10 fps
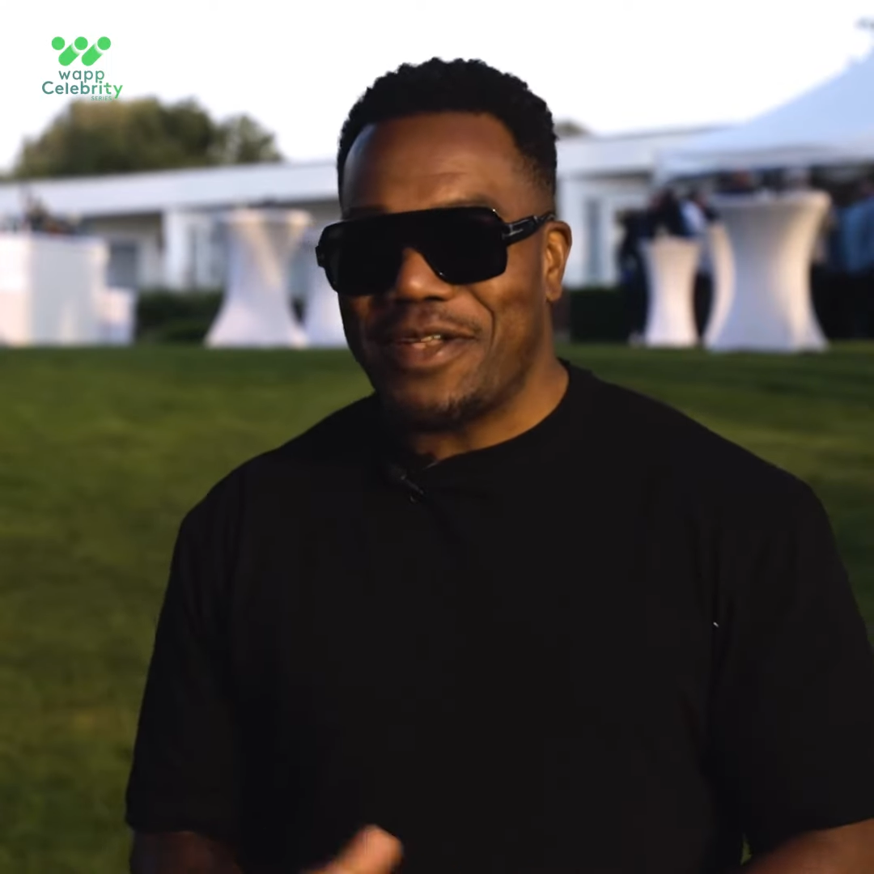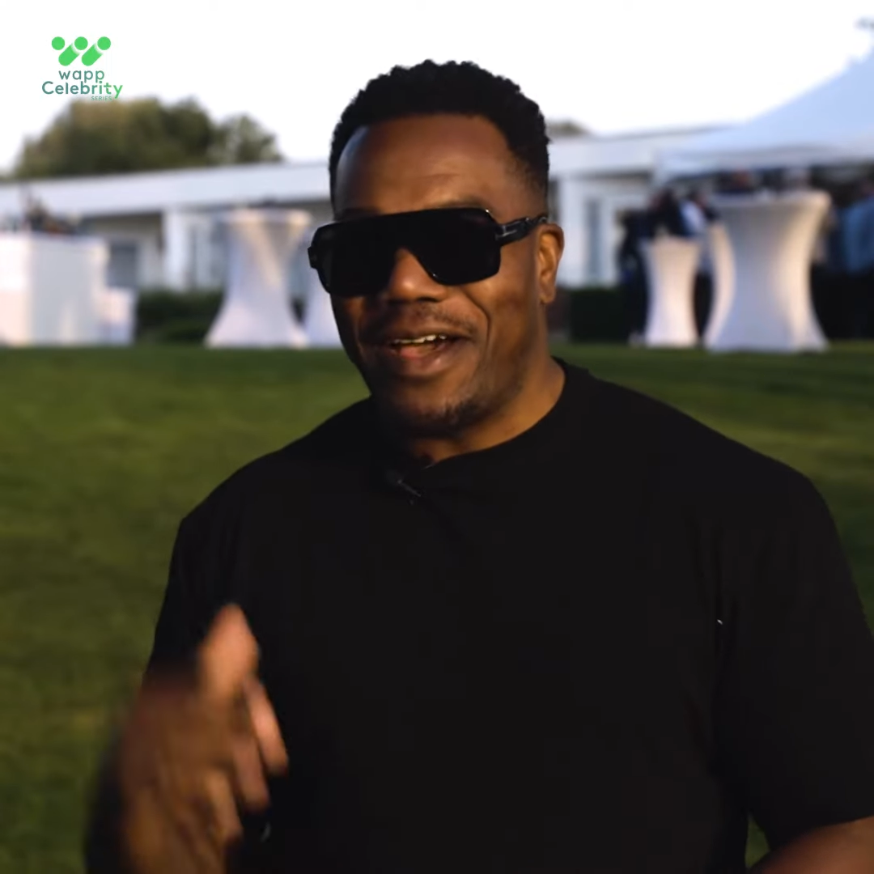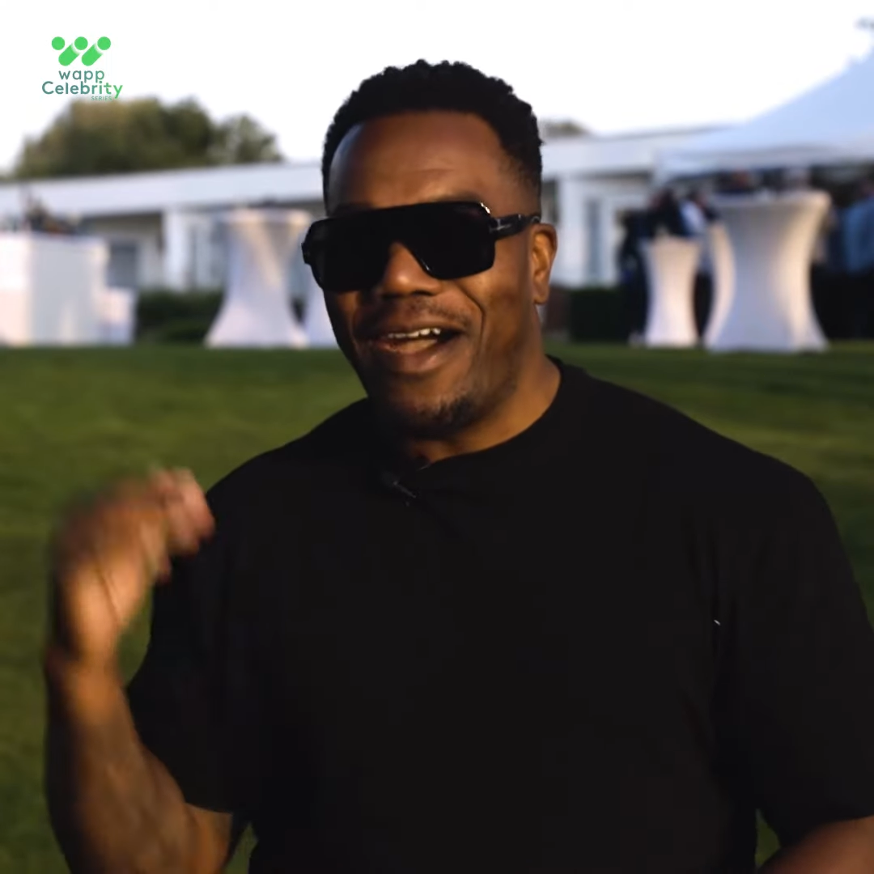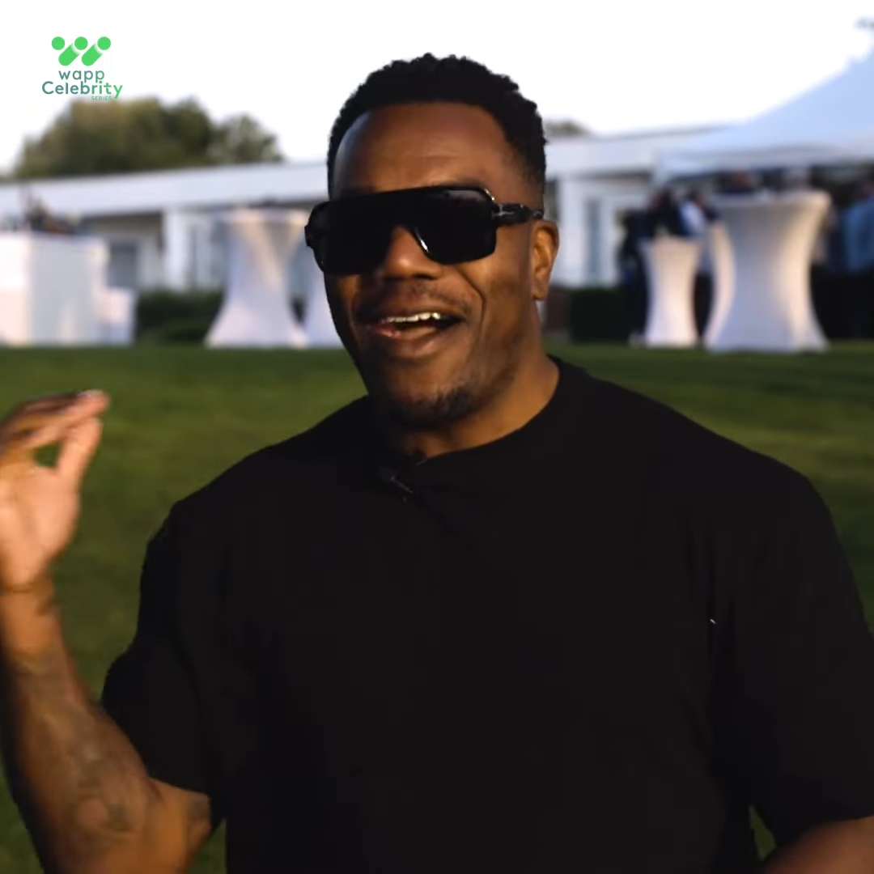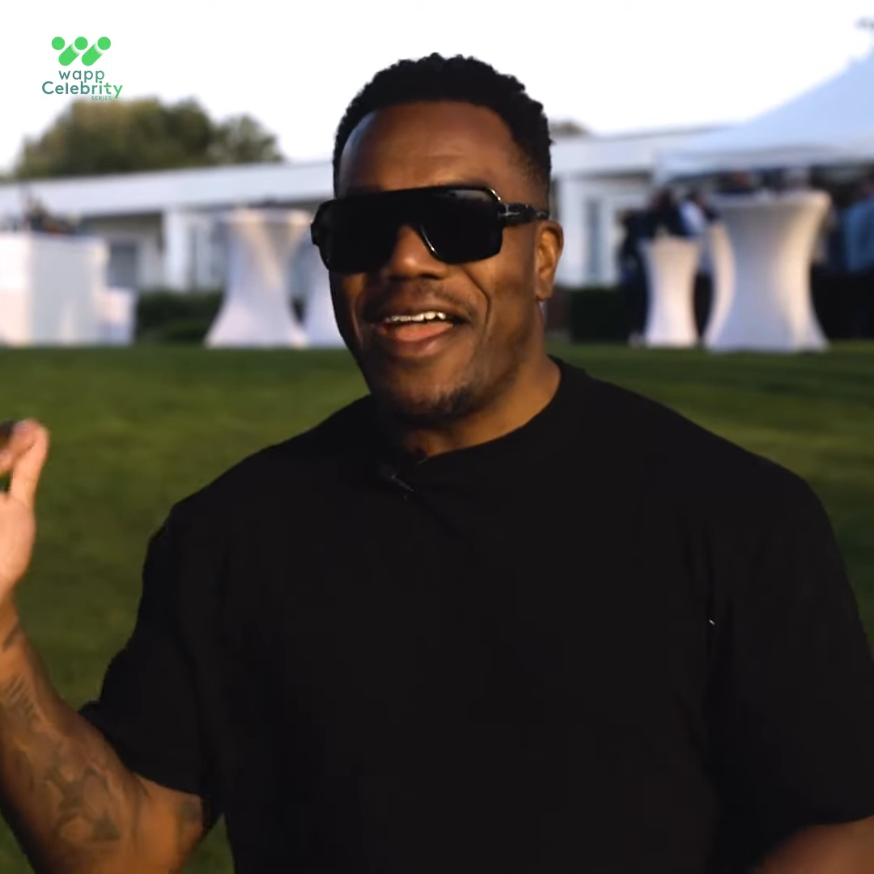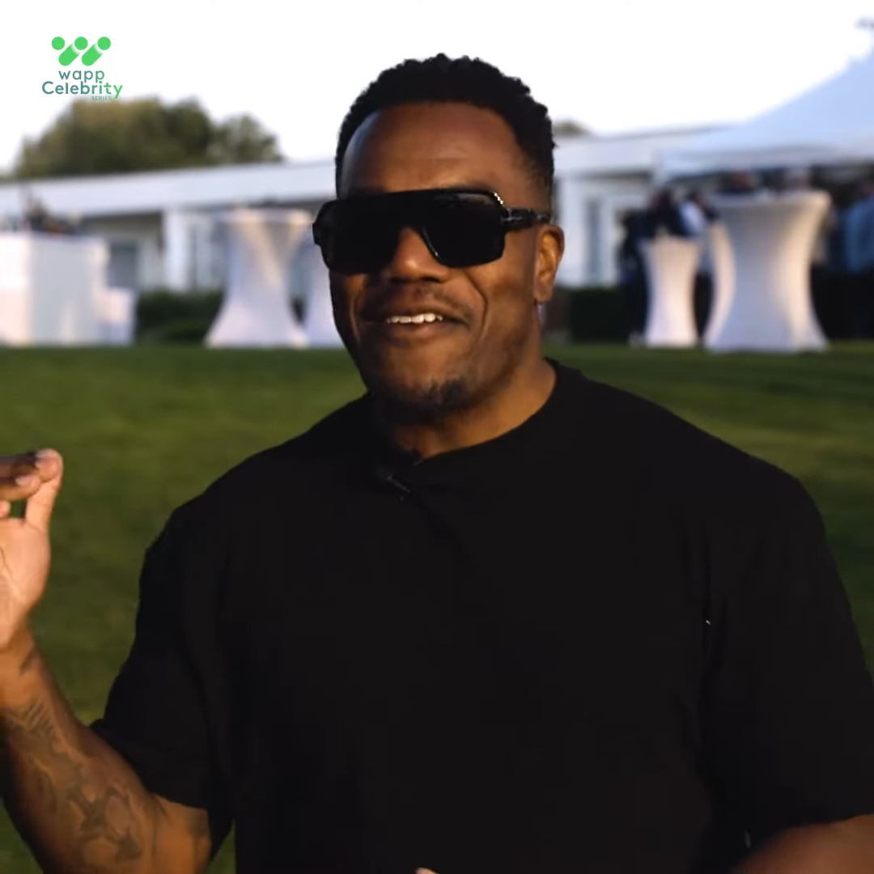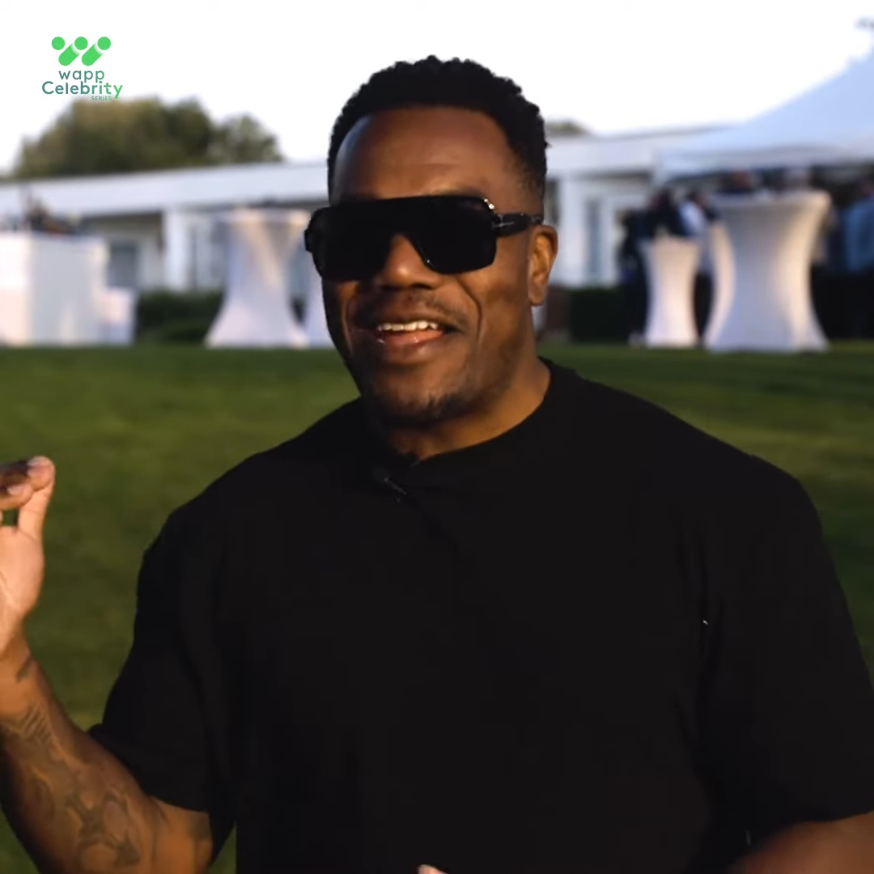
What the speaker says: a higher